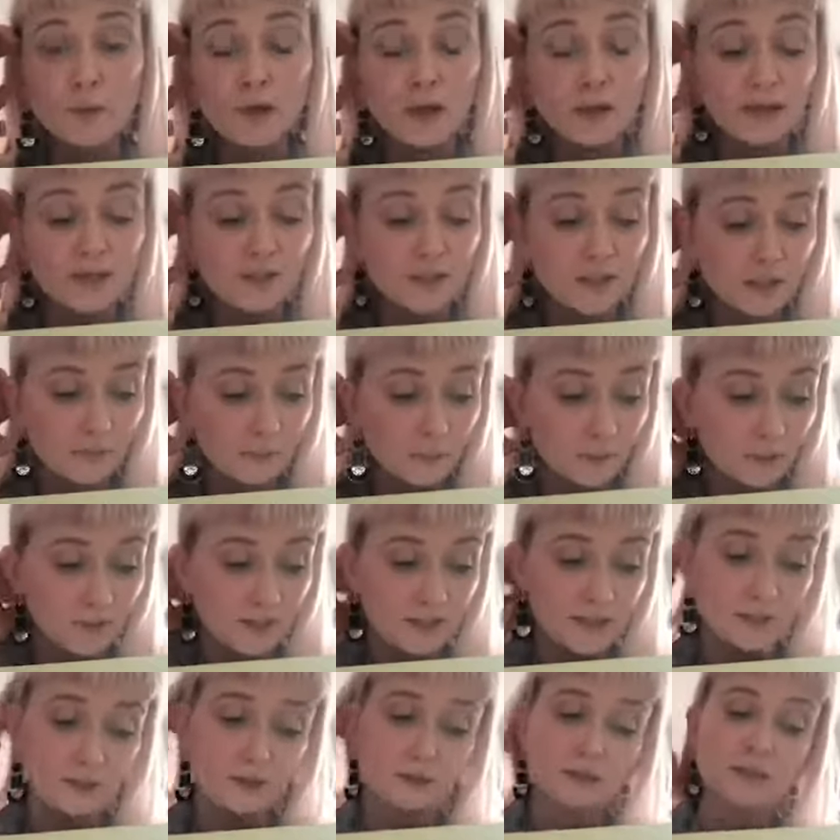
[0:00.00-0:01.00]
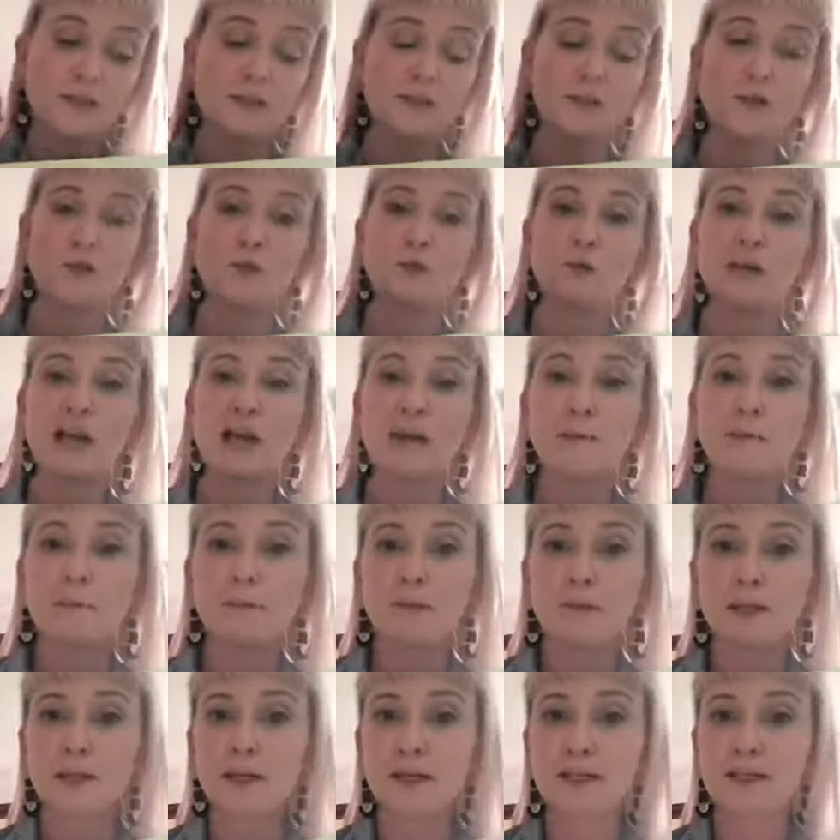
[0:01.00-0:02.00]
well into the personal and social
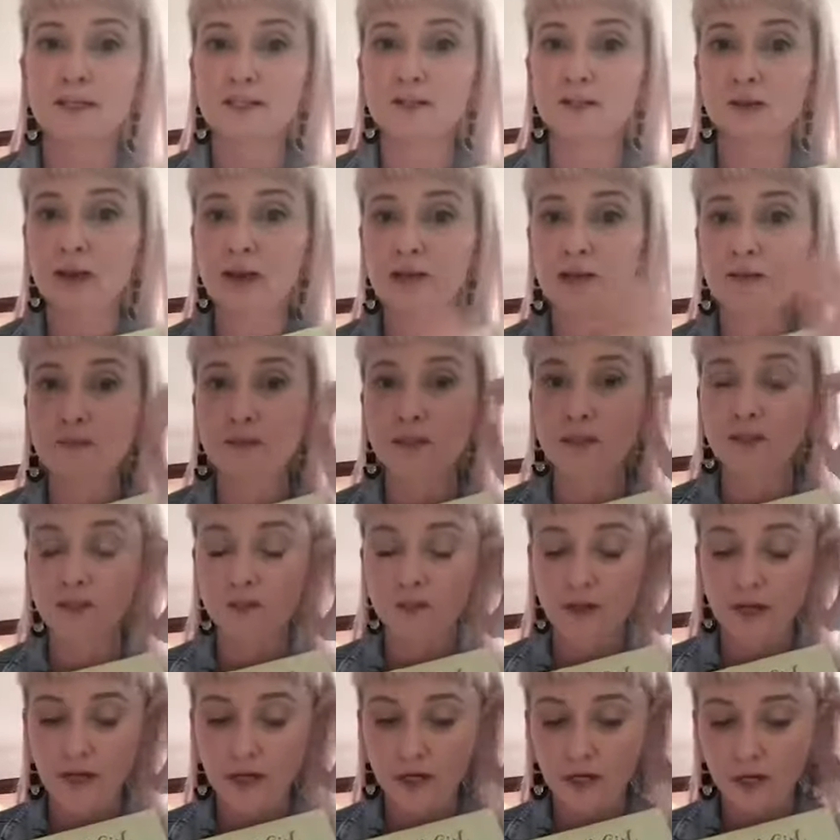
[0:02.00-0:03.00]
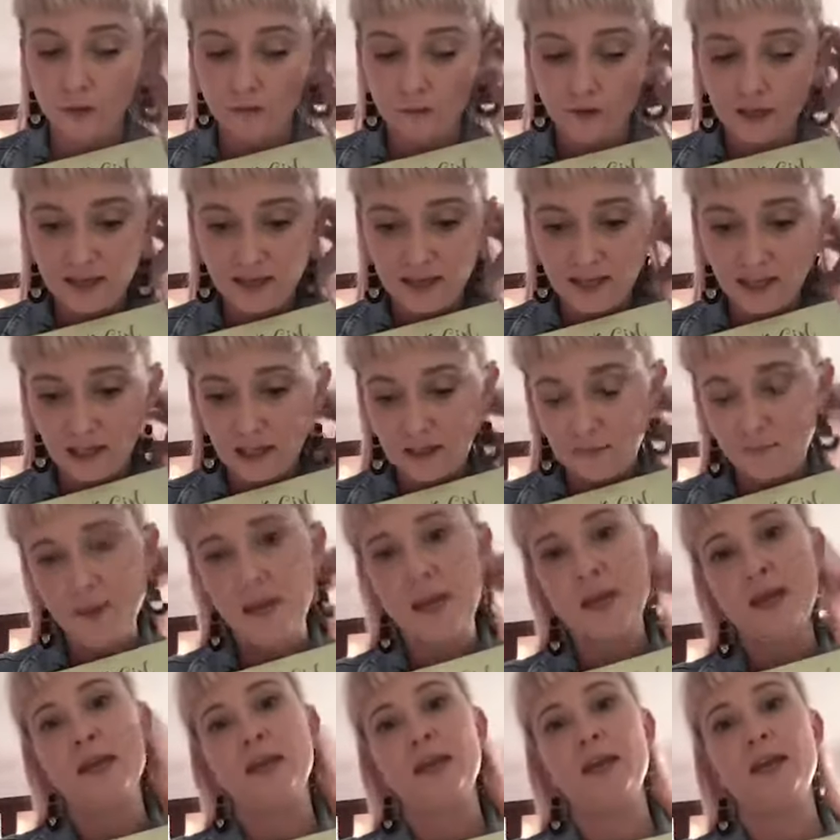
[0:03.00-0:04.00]
capability strand of the Australian curriculum
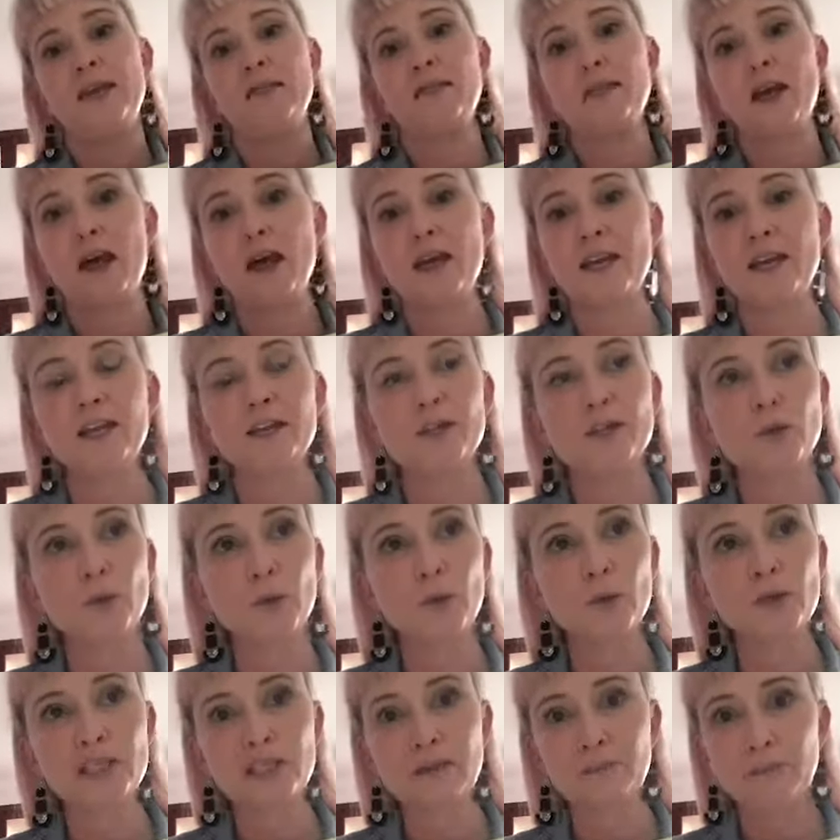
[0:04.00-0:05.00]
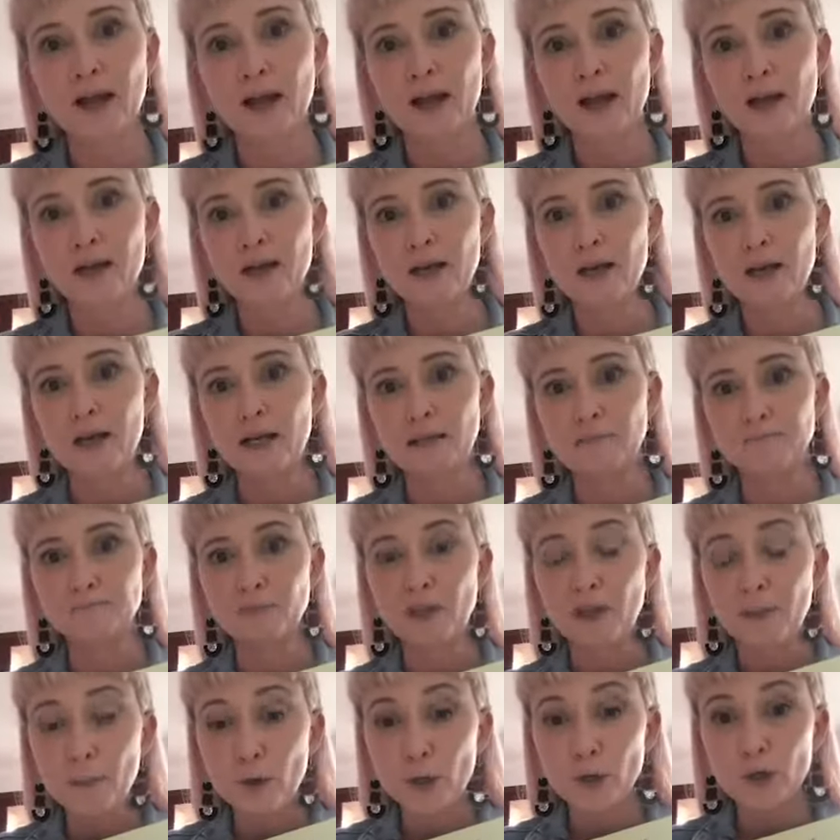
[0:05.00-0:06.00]
in that it talks about
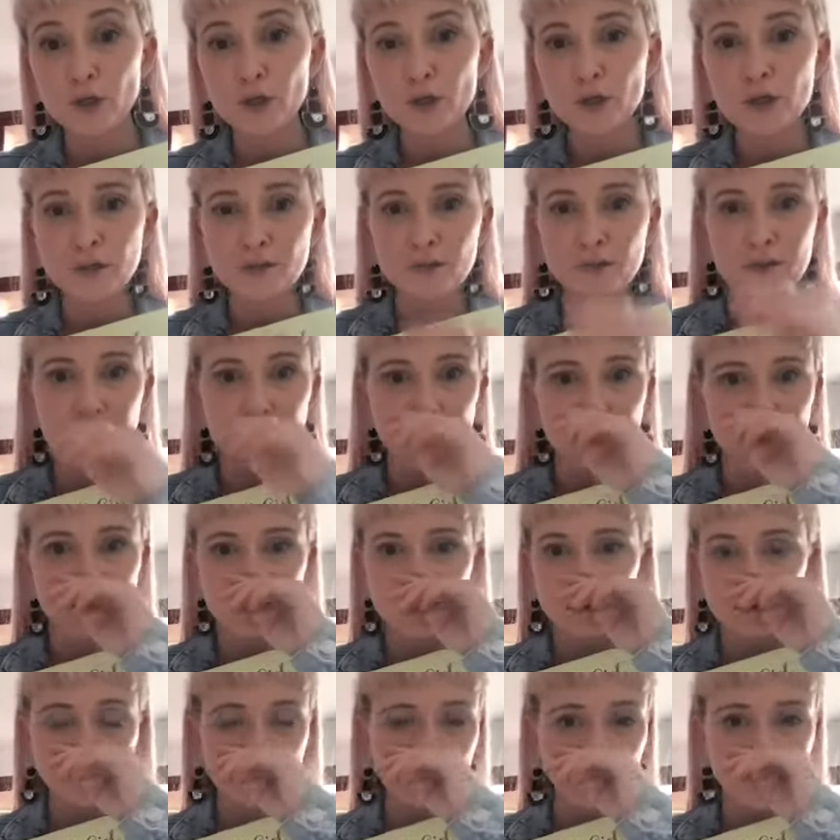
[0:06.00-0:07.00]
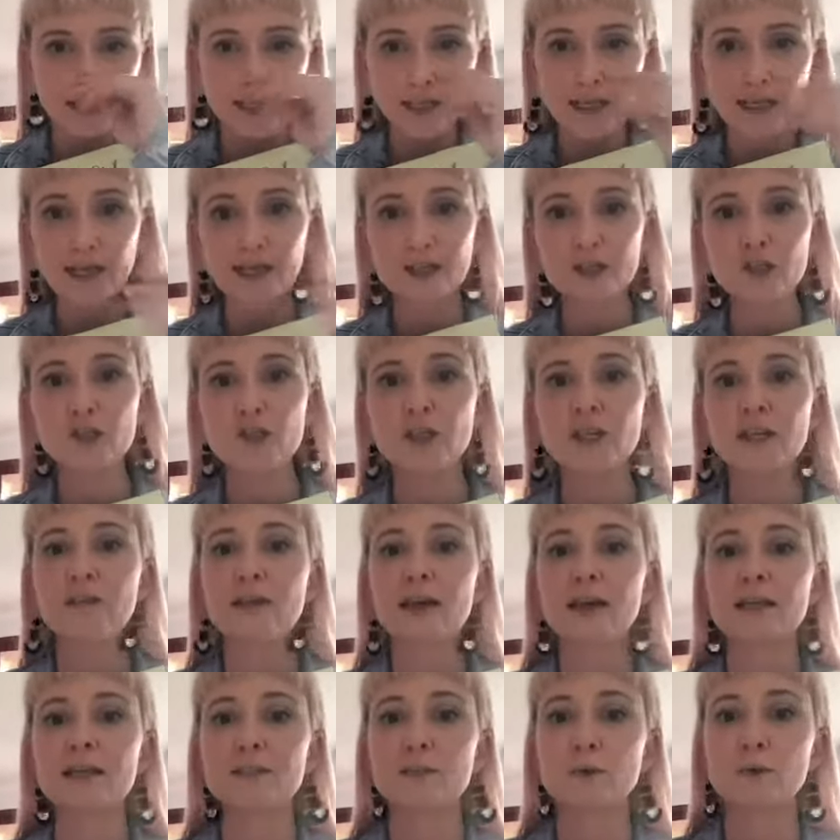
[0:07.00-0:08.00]
emotions and self-regulation and
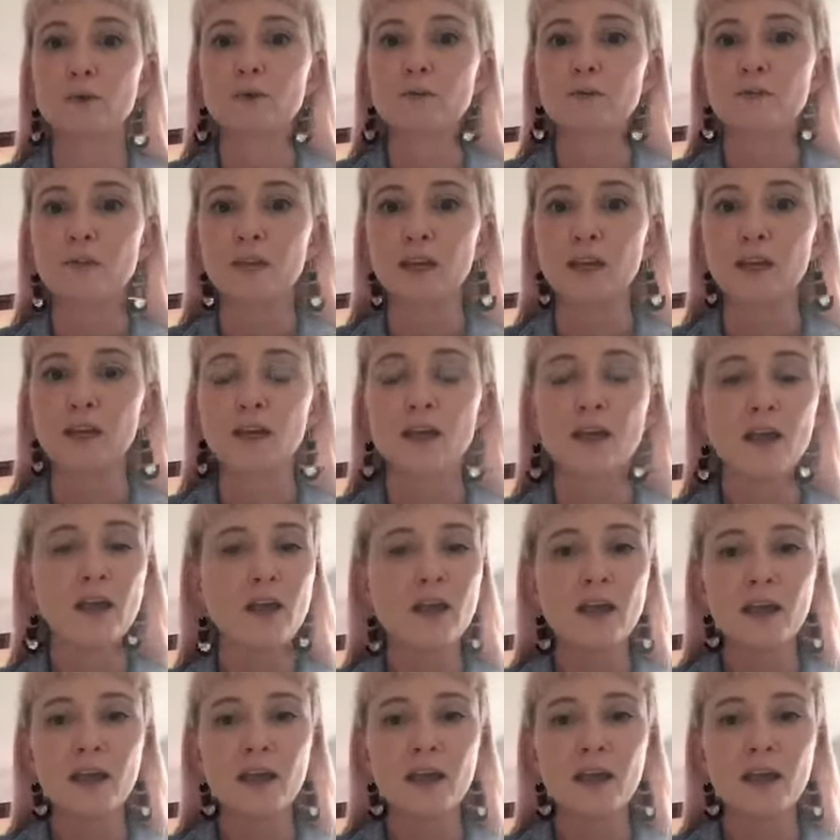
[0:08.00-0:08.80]
that sort of thing.